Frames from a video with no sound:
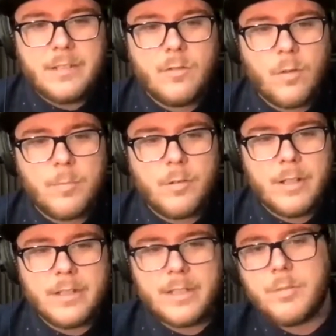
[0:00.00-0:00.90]

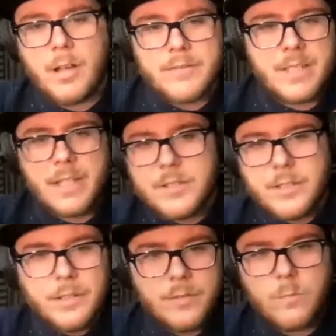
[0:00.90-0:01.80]
incorporating improvisation
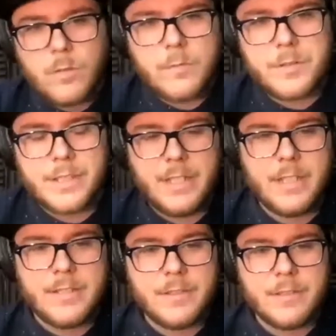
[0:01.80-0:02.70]
in your work with the
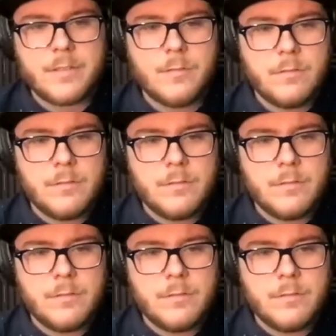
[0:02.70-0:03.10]
kids in the school?